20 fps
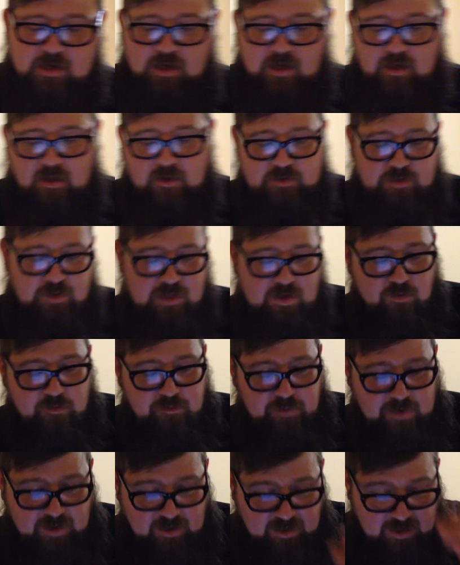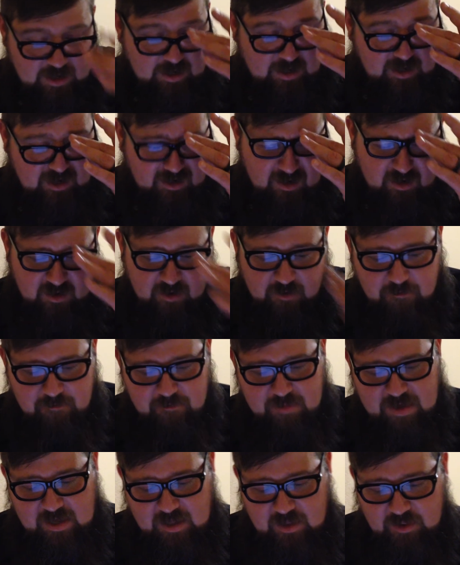So that would be a
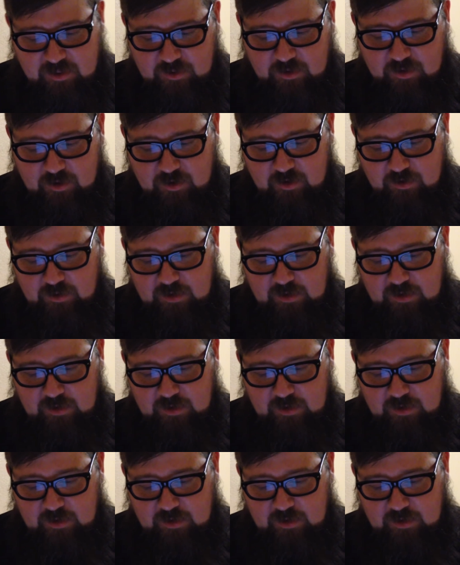myth